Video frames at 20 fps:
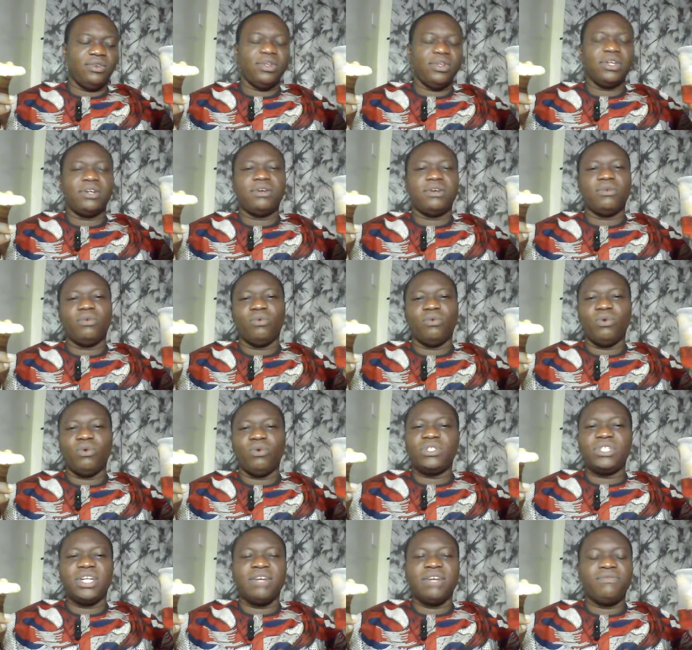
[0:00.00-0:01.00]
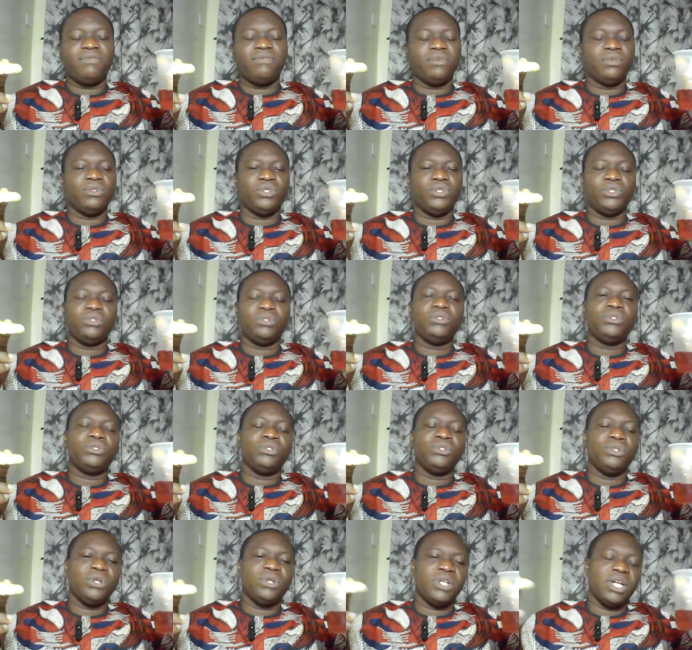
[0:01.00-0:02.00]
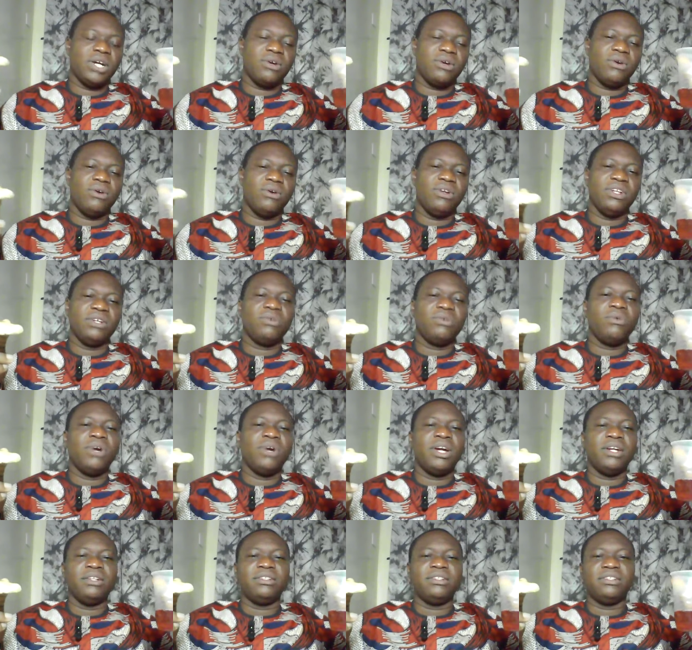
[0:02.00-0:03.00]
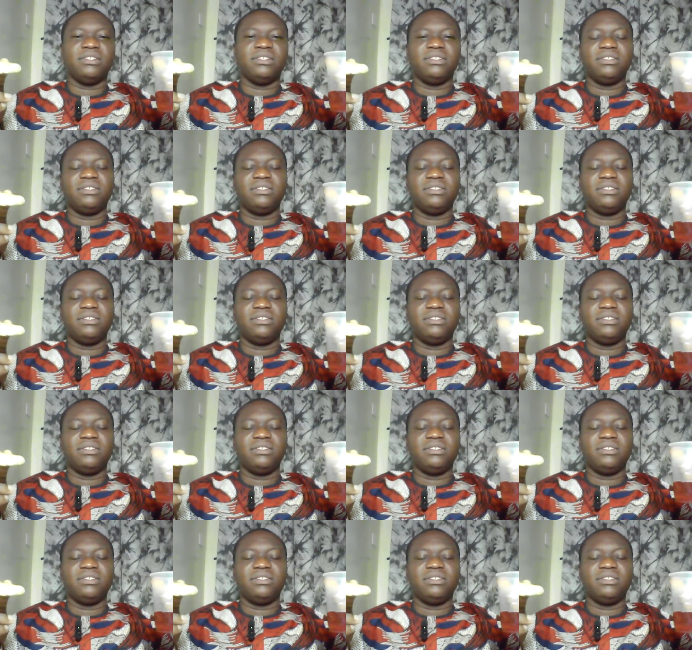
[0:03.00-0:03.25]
drink, water, fruit juice, non-alcoholic wine,